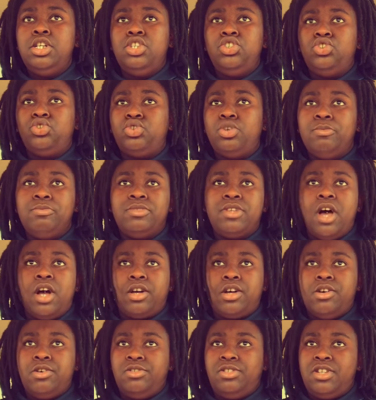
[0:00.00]
shrimp
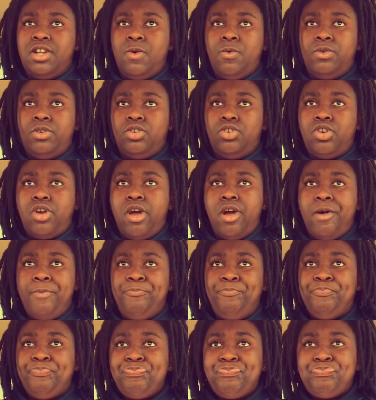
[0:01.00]
tacos that I want to try.
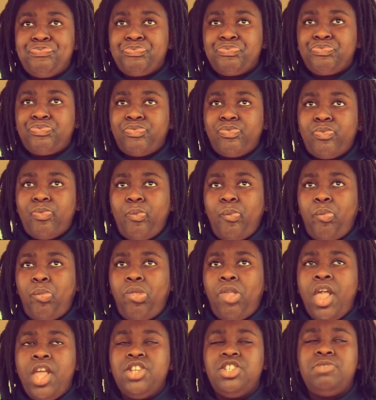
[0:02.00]

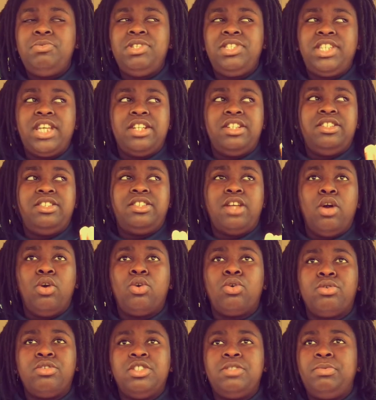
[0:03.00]
And just be sounding so
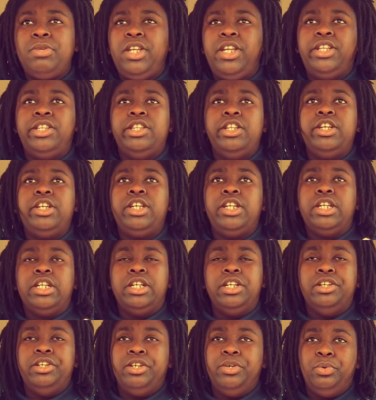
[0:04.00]
crispy and looking
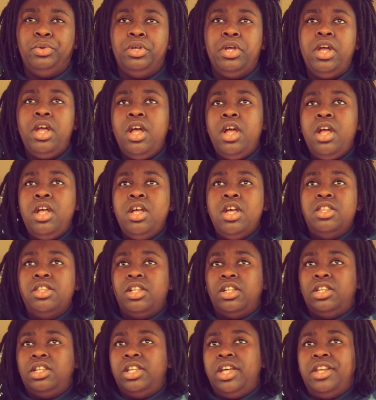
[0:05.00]
good with
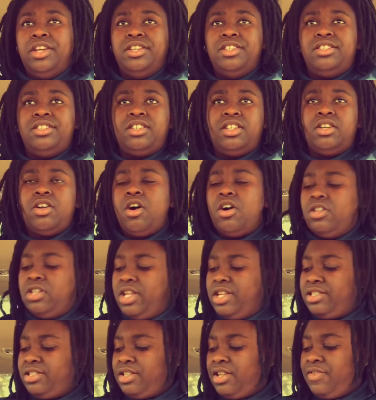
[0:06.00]
lettuce and all
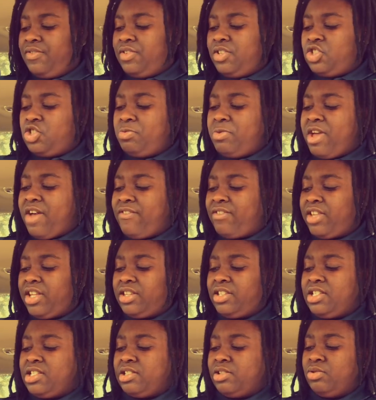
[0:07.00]
that stuff. And she be having
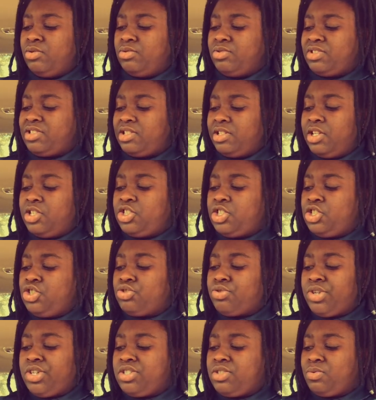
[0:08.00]
like these little slushy
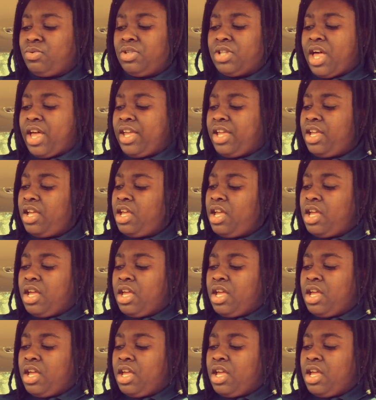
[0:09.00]
drinks with, like,